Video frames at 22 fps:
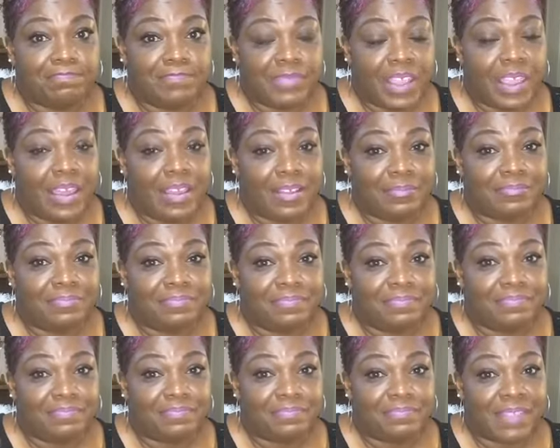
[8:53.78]
Yeah,
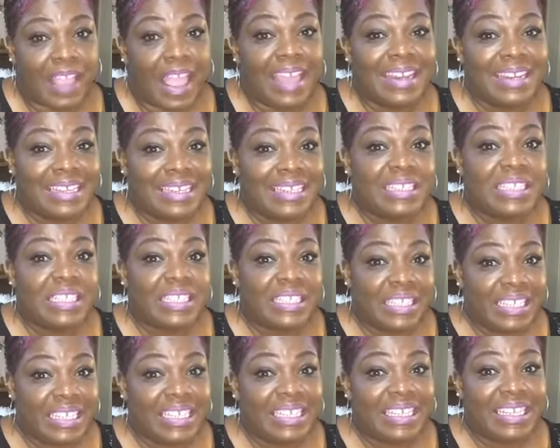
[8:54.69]
I needed to
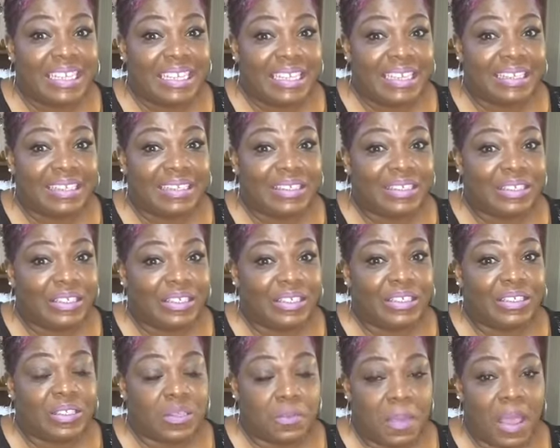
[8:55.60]
lean in
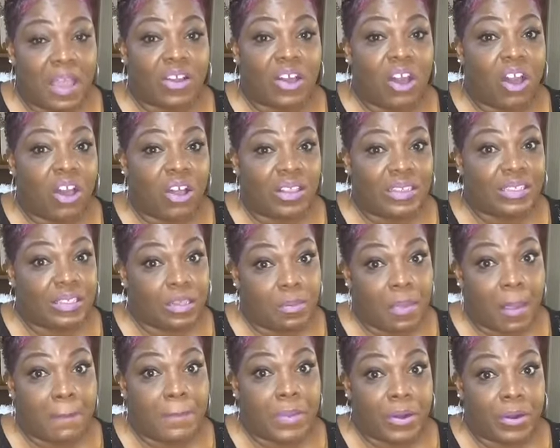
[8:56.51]
to my calling, to
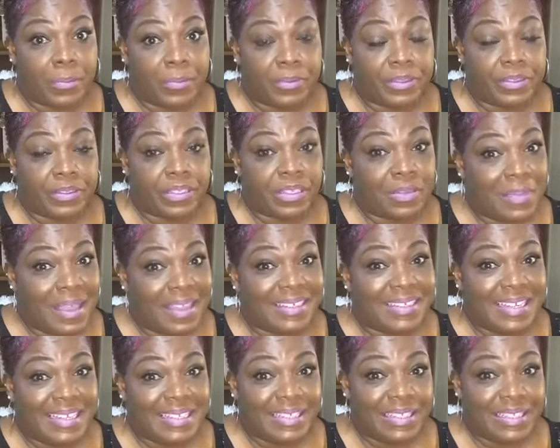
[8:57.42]
my purpose, to my
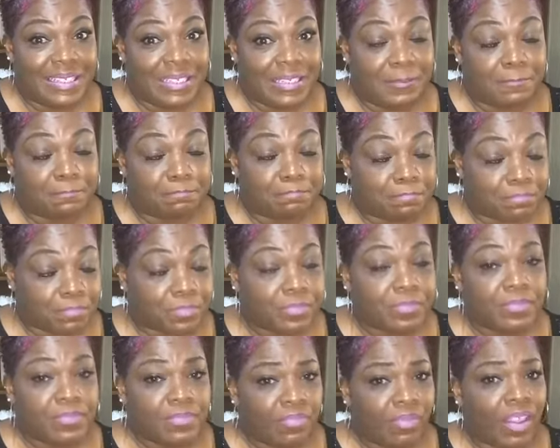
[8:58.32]
destiny.
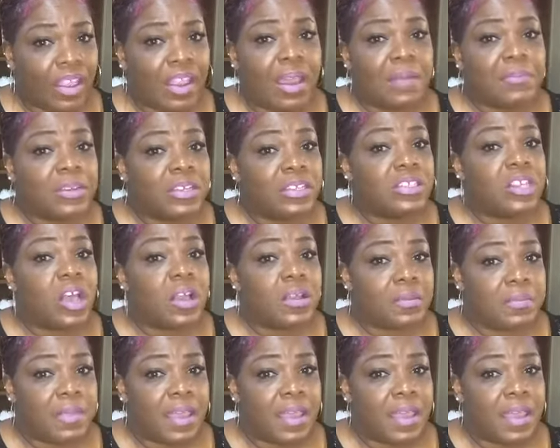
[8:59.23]
And I'm going to talk